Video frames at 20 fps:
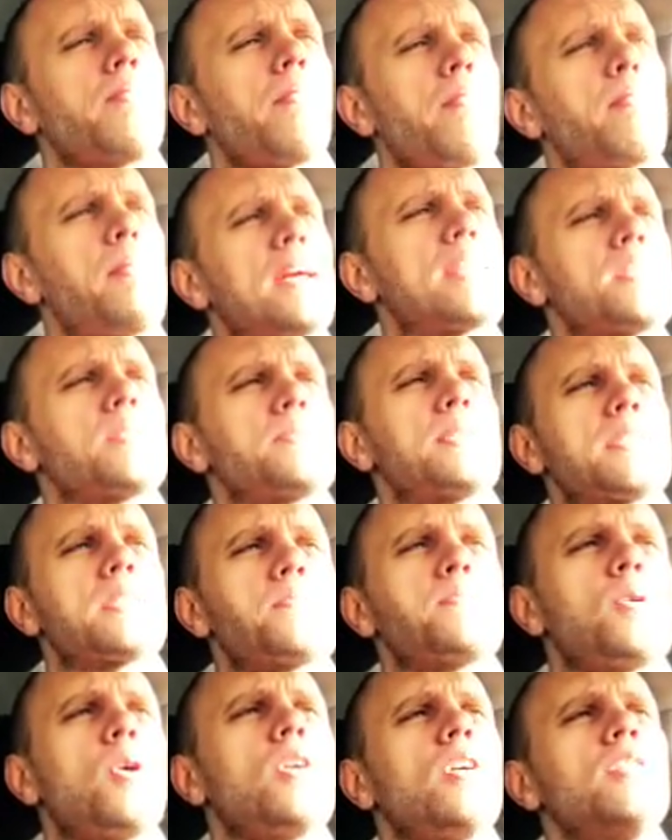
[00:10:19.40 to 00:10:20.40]
Make something
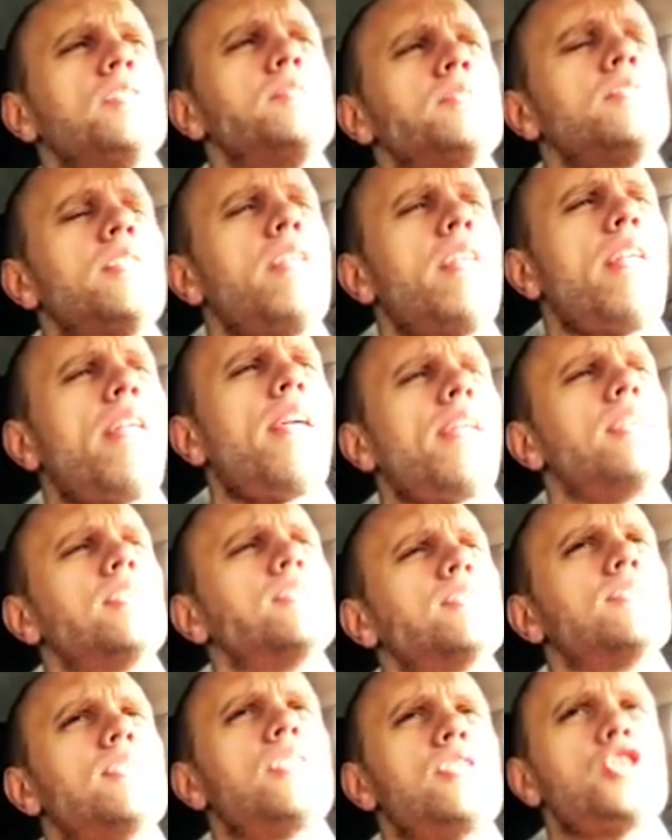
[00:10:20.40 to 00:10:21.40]
small,
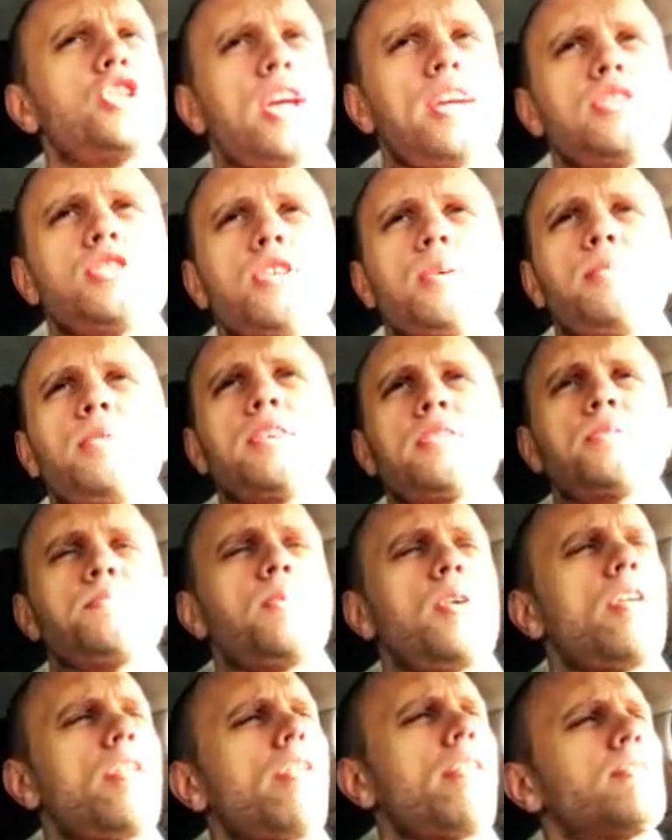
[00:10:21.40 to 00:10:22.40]
change something
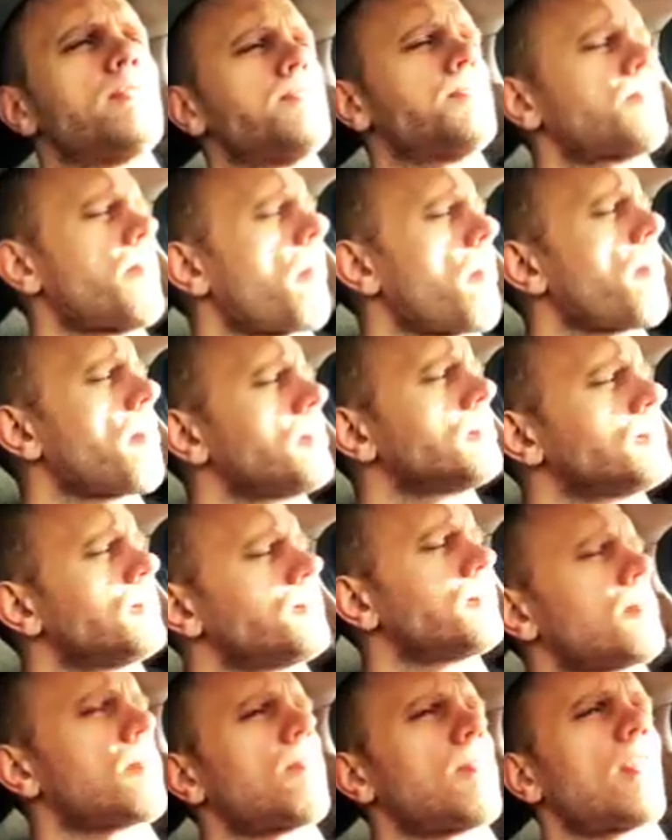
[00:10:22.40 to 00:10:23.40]
small,
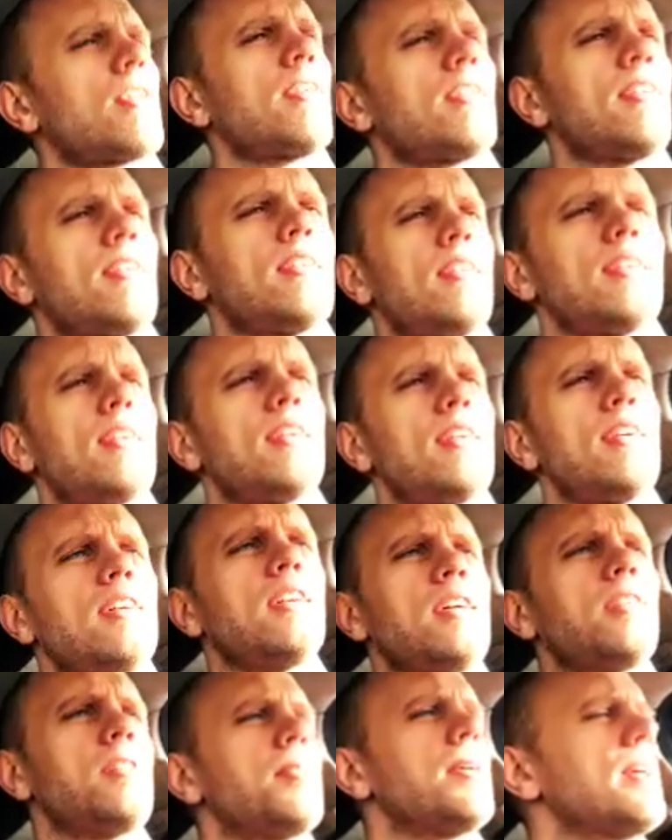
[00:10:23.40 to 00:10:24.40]

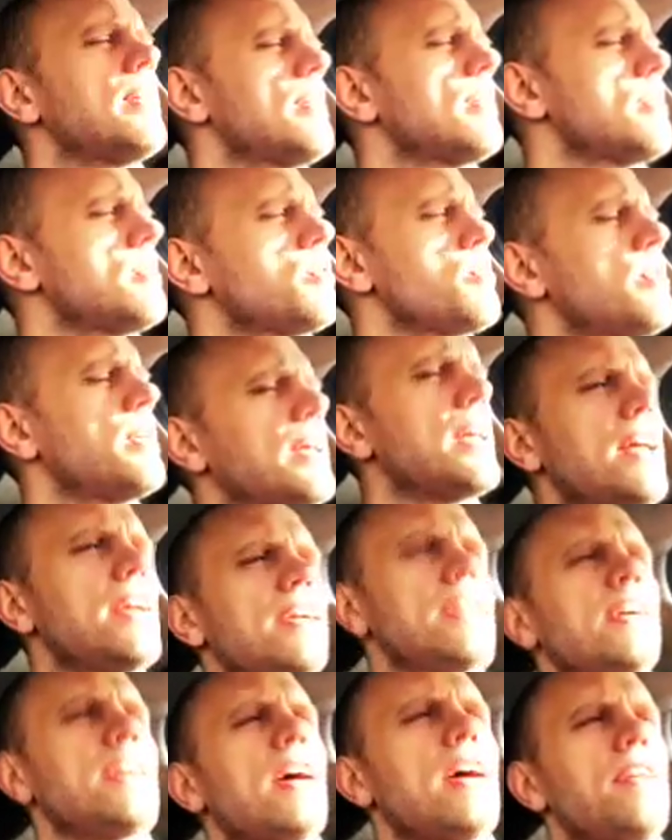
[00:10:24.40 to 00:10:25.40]
and then do it again
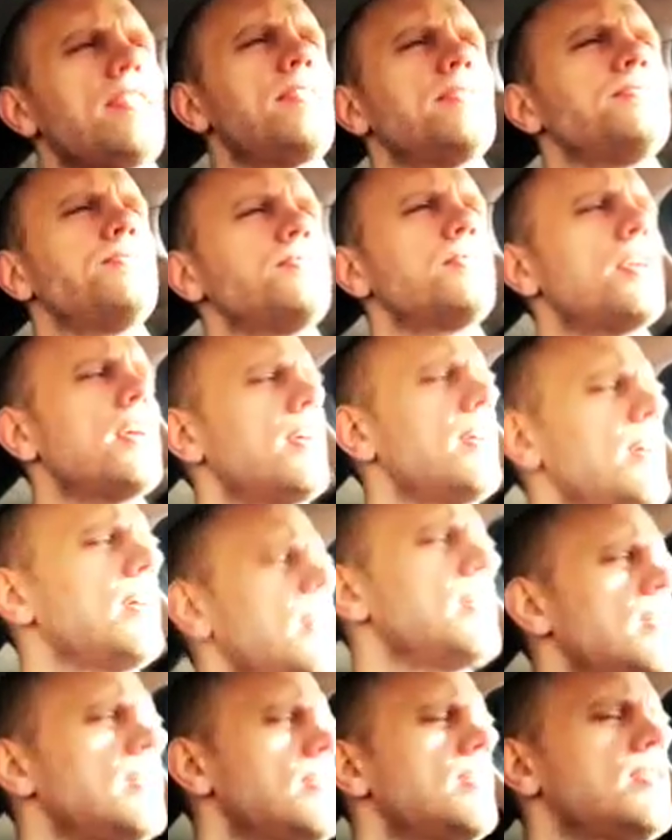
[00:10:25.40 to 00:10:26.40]
and again,
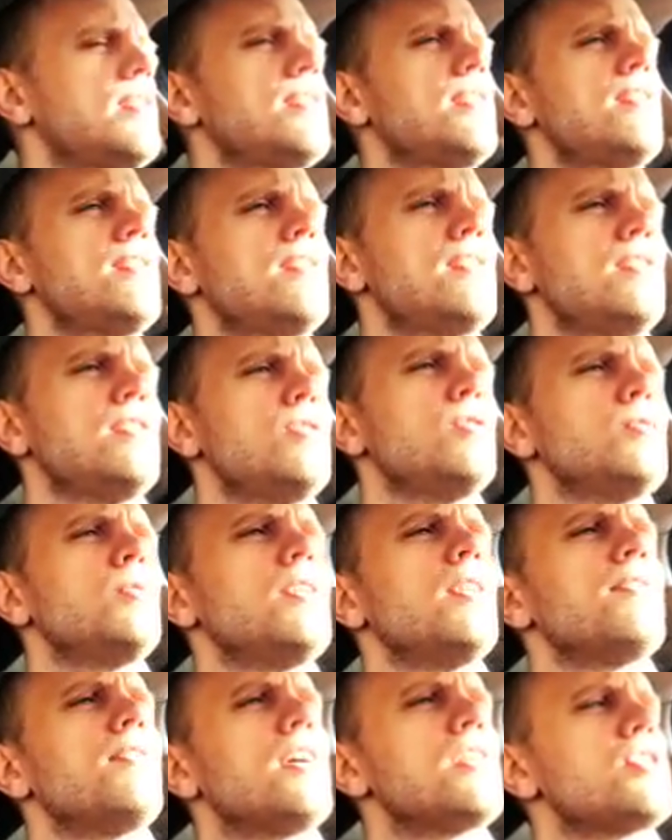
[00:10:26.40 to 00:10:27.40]
and you
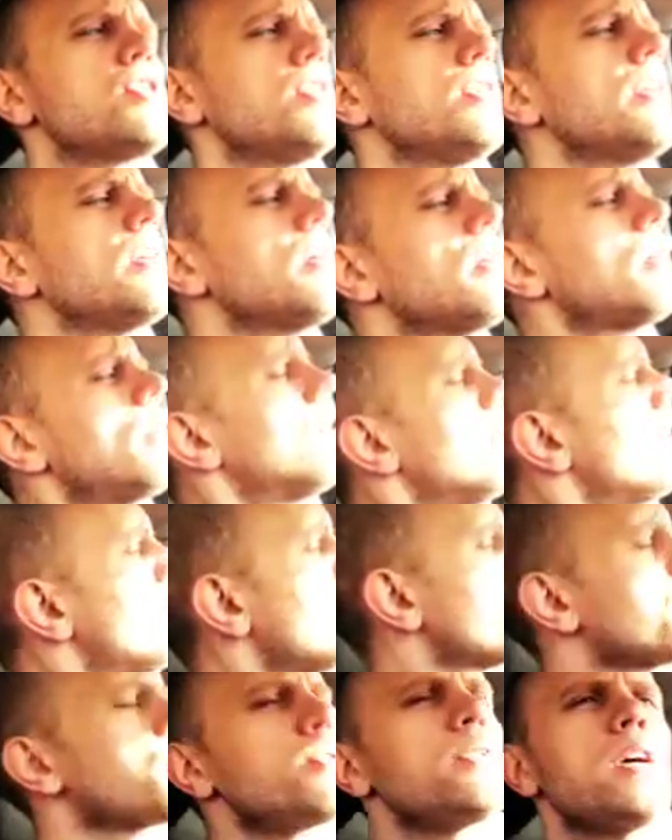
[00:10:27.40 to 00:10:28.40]
will eventually,
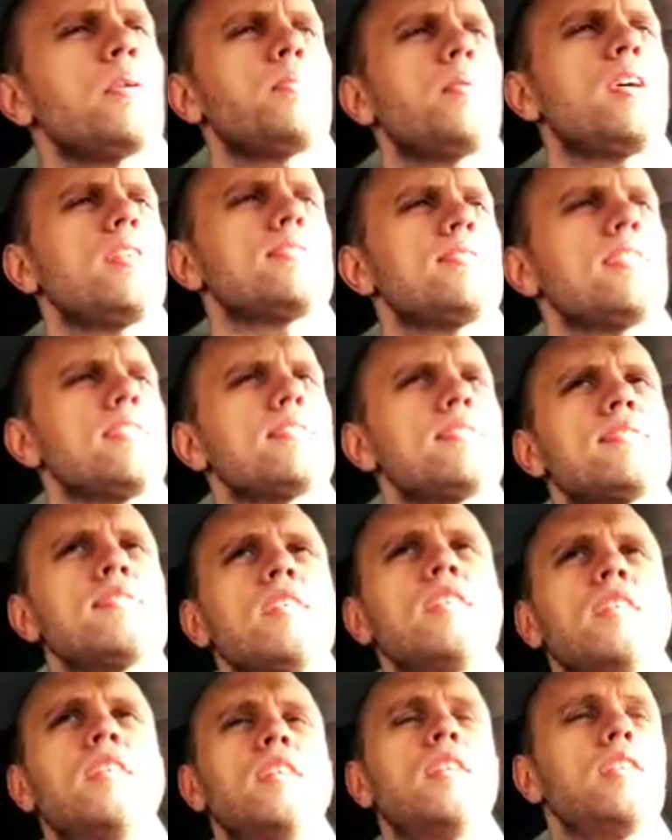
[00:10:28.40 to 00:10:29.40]
through that process,
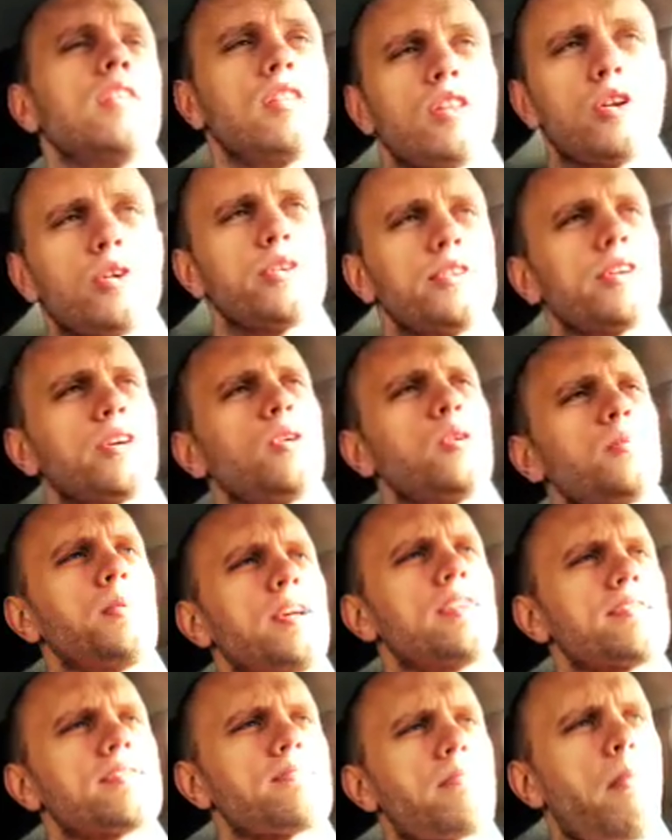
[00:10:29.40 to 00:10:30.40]
learn the code
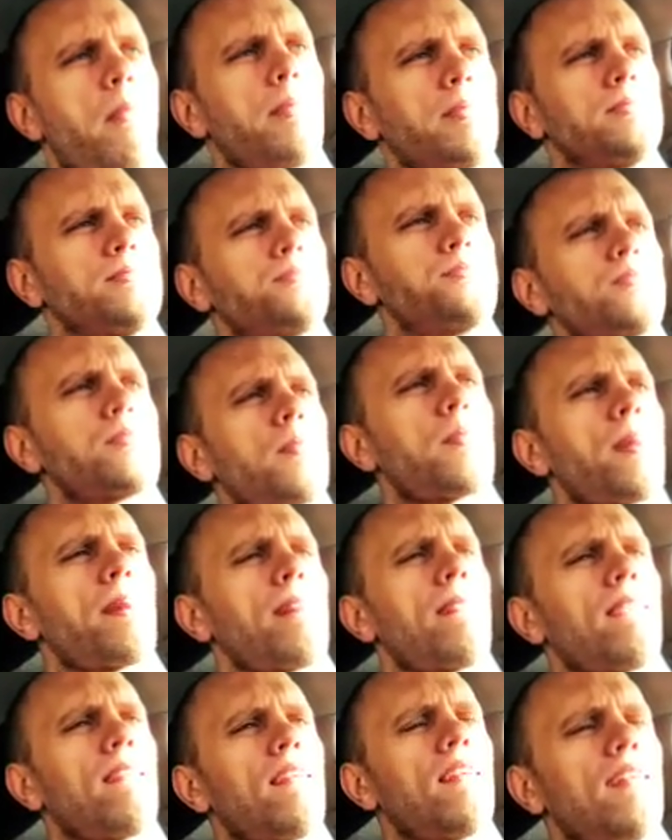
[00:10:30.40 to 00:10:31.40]
base.
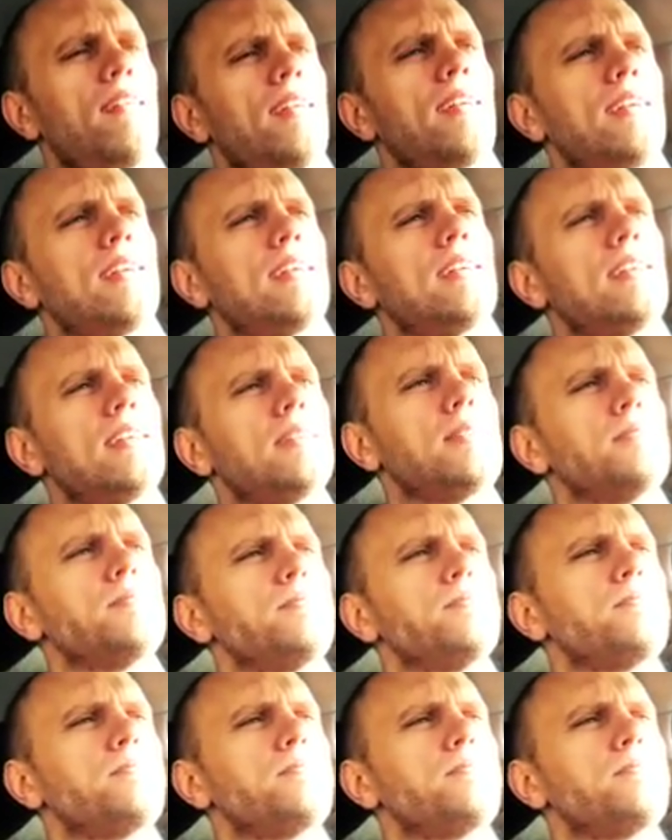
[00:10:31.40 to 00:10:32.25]
I